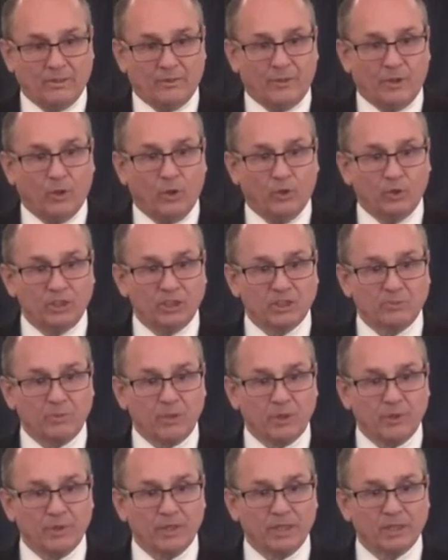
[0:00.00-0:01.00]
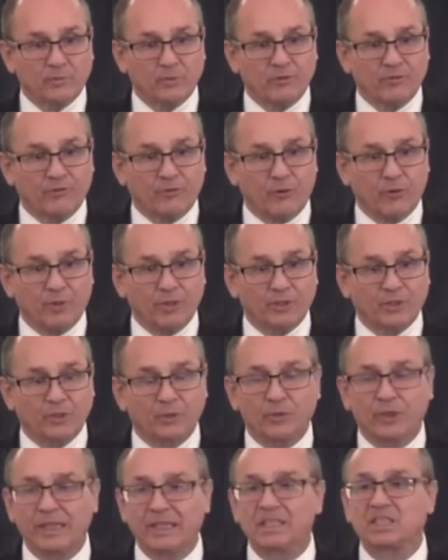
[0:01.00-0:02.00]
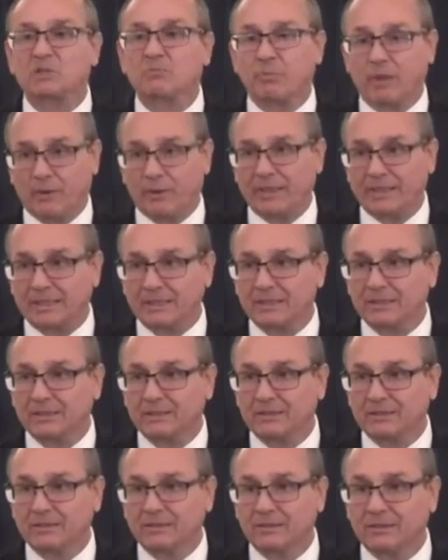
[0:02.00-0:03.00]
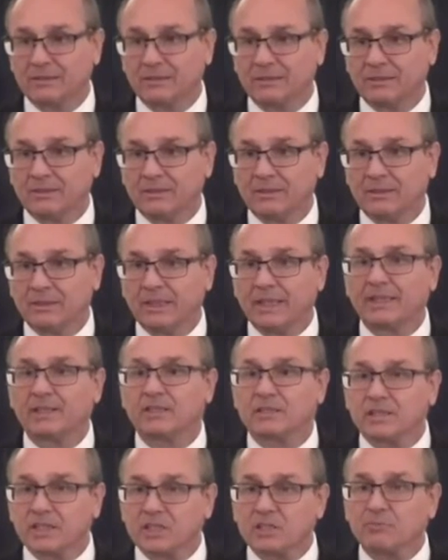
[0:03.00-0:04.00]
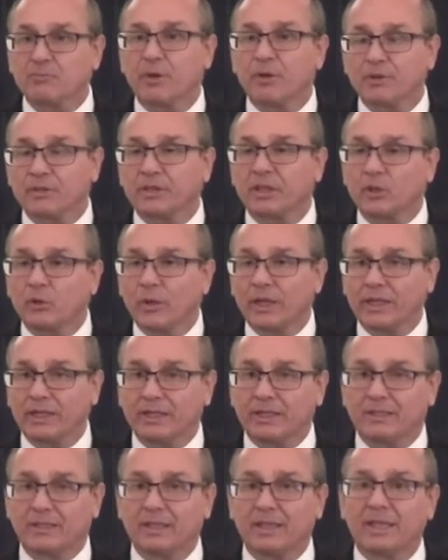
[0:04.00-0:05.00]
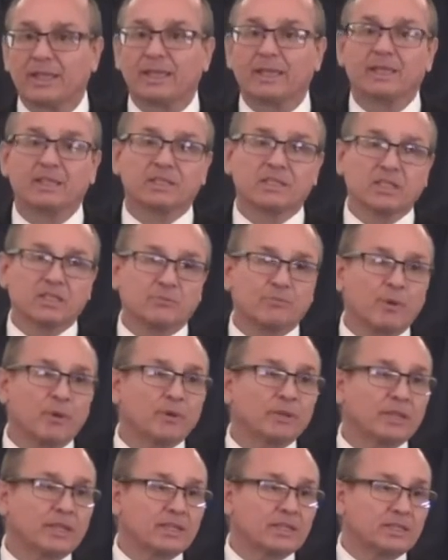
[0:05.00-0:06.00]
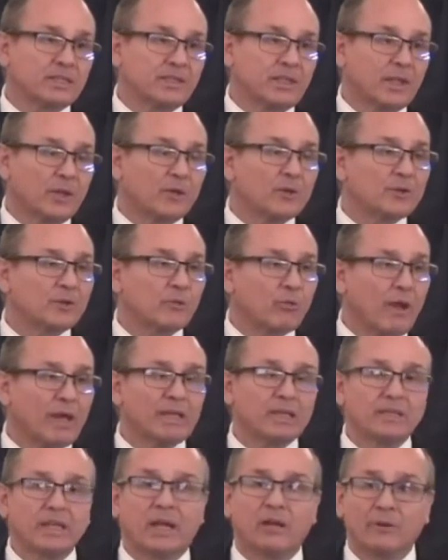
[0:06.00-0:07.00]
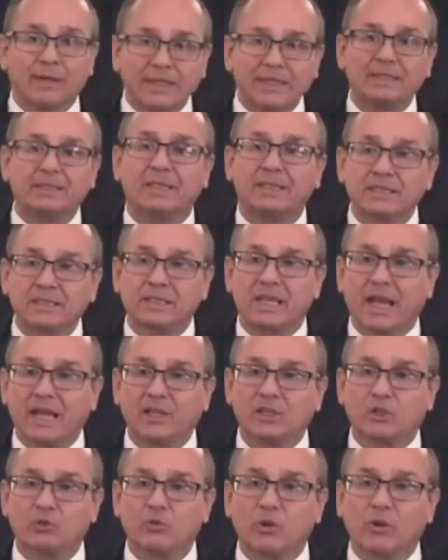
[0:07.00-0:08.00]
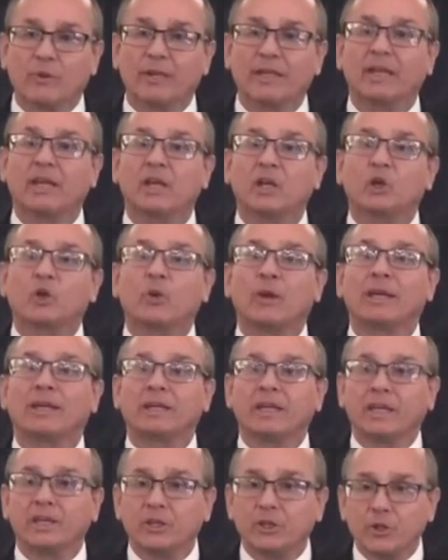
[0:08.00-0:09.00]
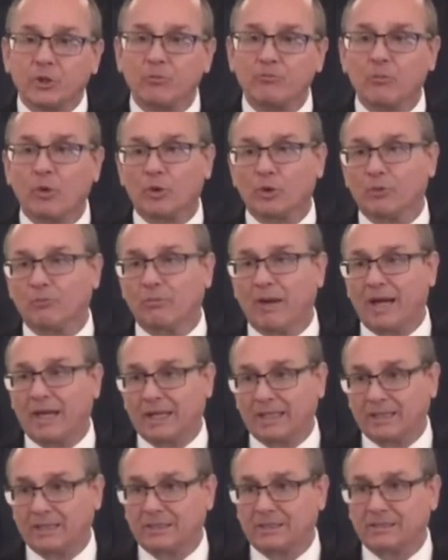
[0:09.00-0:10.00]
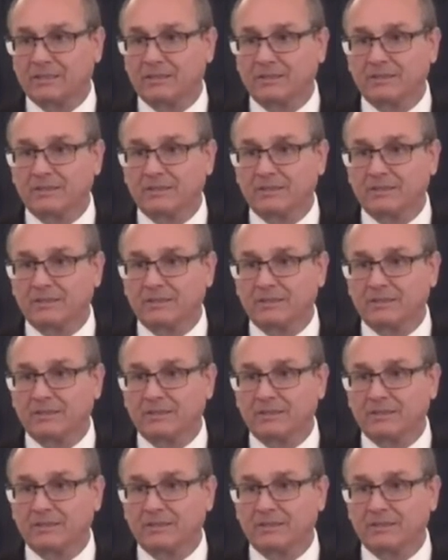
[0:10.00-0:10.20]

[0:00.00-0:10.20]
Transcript: The Holy Spirit is referring to His Spirit. It is the Spirit that quickeneth. It is the Spirit that is in the earth right now, in this sanctuary, quickening your mortal minds.